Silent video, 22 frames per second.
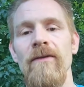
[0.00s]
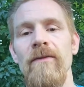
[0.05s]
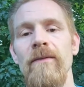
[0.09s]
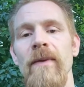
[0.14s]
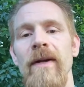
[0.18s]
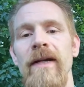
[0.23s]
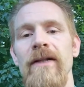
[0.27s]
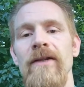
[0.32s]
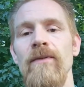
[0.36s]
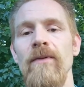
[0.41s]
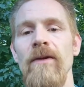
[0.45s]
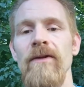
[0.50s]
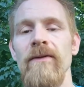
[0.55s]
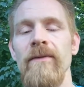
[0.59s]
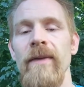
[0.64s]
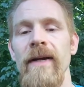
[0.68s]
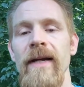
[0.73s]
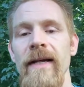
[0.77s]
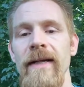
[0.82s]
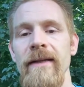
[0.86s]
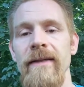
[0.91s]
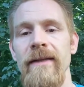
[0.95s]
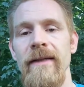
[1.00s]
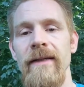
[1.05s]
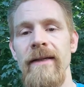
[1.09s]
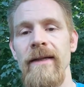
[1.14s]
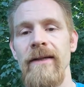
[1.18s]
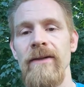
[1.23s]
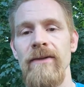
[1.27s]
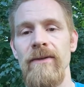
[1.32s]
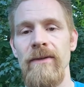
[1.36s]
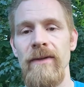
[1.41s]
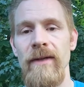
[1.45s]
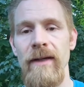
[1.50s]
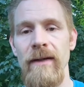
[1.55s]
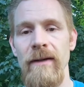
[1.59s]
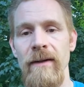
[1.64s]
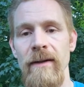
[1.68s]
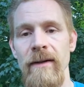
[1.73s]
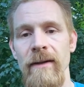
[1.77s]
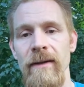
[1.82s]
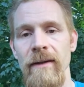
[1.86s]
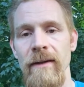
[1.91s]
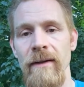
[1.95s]
by 12 by 18
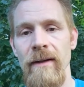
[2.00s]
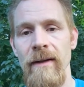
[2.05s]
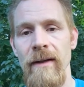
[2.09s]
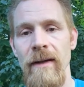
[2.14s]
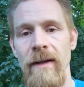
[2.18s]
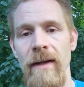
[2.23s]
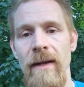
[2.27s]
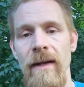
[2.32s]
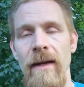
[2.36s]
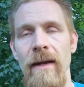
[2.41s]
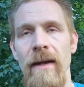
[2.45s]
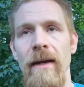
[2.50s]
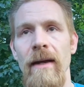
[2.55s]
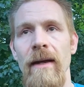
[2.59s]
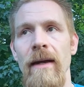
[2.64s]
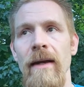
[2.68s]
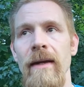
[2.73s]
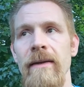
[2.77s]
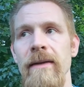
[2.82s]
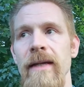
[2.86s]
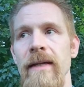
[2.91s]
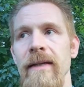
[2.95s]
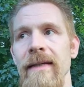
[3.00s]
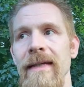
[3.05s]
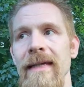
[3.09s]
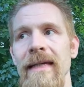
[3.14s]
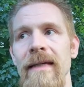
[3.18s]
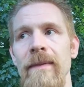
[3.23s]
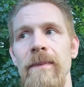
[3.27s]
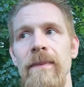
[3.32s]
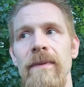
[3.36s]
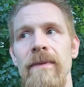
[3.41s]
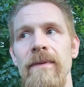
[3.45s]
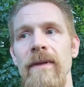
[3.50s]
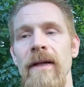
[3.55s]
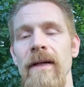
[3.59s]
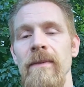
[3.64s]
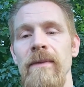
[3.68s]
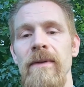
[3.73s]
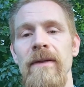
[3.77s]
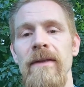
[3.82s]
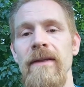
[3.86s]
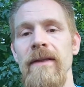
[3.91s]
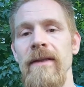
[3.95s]
Exoterra and then keep up
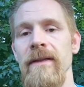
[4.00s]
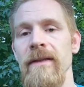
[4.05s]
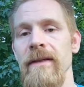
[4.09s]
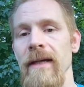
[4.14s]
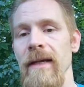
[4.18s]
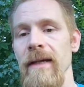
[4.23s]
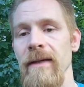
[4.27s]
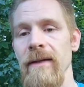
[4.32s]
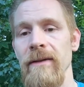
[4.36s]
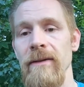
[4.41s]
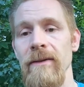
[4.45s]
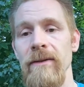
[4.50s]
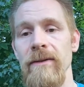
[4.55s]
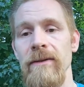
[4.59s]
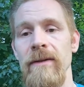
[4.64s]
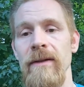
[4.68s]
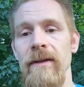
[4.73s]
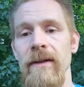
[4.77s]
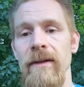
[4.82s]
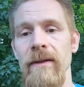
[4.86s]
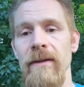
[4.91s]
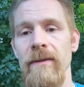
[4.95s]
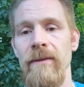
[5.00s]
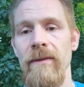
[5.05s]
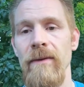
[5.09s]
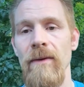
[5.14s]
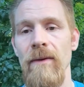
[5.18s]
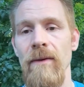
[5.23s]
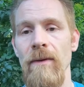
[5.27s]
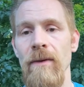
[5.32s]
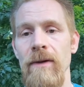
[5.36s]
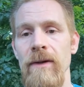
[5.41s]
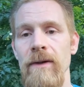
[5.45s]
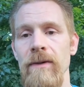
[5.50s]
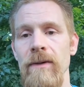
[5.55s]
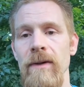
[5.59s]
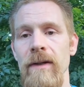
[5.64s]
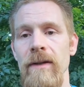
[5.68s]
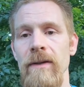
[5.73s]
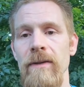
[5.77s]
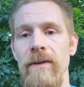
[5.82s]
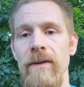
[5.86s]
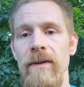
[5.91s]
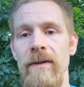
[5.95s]
to 6 to 8 adults in it. Or you
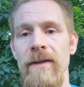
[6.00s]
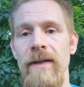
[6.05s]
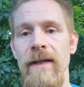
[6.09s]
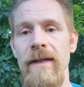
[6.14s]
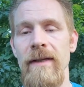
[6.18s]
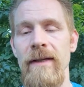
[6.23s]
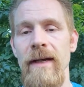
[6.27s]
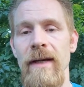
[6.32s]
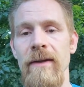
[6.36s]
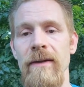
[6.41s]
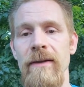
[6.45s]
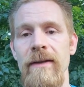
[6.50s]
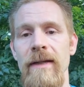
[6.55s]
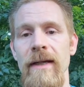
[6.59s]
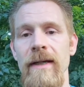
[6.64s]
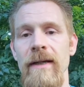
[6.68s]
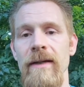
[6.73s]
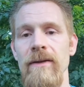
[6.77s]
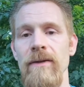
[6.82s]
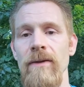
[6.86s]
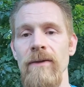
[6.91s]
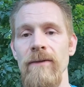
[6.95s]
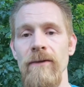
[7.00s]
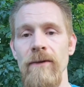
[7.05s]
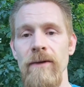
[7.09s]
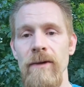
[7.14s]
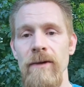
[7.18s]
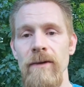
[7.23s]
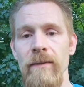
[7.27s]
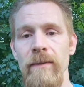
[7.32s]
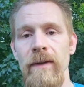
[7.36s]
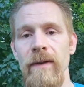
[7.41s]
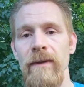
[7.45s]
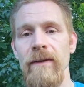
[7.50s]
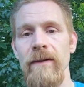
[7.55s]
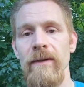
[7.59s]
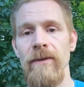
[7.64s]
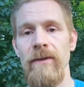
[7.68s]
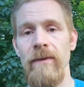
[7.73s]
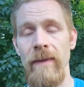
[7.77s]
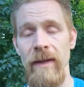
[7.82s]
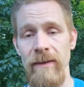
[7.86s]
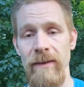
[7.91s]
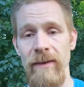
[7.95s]
can do a 10-gallon tank and do a vertical build and do
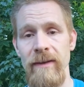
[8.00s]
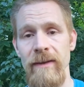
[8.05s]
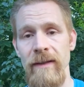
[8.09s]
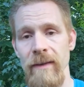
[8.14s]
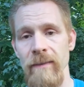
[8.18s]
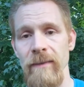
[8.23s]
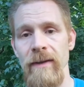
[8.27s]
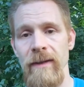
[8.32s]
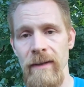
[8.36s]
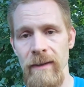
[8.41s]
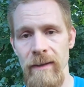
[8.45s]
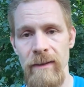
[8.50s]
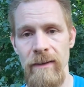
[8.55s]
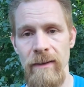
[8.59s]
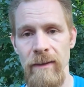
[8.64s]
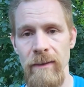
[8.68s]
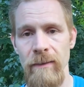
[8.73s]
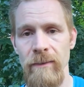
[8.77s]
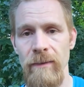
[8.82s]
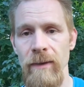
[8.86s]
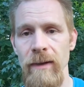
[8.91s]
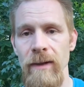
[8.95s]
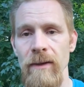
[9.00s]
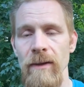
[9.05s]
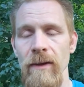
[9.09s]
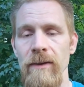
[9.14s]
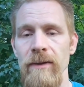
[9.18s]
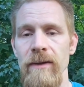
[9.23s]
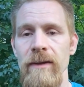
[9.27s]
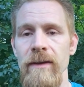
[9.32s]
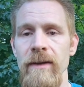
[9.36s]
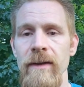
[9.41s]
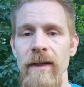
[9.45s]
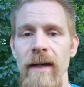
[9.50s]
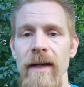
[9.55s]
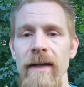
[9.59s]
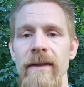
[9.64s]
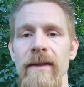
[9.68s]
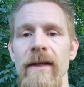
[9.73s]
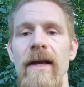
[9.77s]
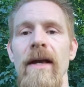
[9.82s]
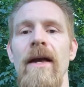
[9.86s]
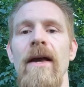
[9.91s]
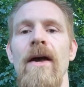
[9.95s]
about the same thing, because they're pretty close in size.
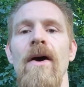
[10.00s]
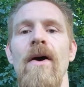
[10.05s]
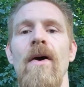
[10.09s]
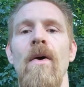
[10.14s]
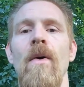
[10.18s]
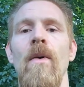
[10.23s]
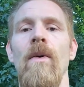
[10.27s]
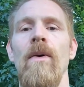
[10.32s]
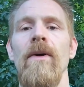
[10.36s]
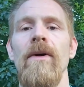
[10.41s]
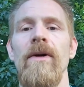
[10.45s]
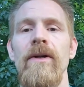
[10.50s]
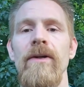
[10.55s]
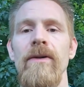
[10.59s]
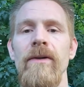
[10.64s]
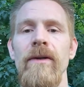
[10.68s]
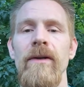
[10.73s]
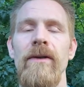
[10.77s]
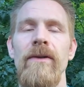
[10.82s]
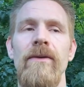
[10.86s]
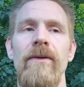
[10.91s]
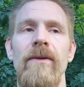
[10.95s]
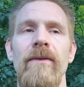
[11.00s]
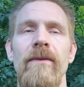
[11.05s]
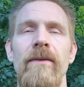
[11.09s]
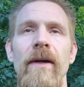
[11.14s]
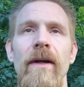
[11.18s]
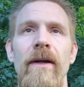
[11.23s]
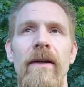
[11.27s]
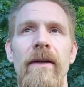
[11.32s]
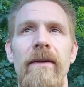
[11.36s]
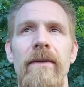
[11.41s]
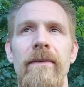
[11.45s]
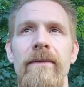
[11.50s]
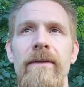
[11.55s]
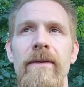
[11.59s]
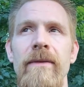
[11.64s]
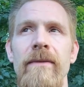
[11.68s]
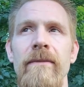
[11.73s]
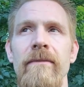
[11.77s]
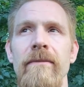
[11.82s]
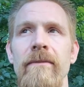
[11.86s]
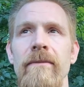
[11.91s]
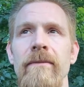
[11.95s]
Or you can do a
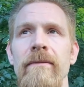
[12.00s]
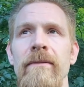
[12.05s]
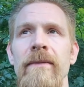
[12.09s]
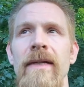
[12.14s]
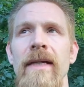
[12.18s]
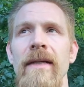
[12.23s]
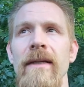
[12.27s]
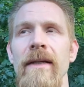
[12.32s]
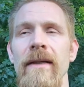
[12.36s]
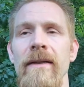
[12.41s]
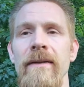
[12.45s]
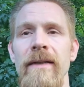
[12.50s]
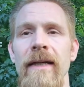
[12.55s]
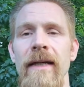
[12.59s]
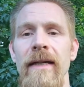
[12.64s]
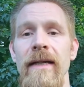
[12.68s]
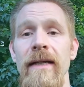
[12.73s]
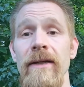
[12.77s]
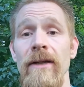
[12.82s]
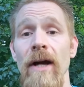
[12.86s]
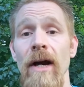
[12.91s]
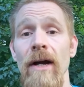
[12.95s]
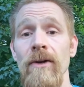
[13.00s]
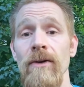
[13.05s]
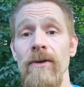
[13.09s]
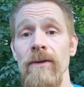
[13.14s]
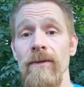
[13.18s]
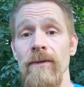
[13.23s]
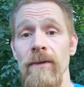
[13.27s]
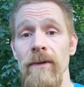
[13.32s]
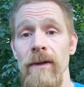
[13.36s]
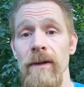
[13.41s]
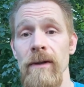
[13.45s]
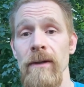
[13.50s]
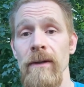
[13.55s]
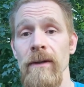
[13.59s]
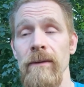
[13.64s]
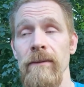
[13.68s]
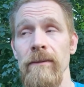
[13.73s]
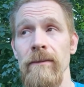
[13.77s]
10-gallon tank and not do vertical.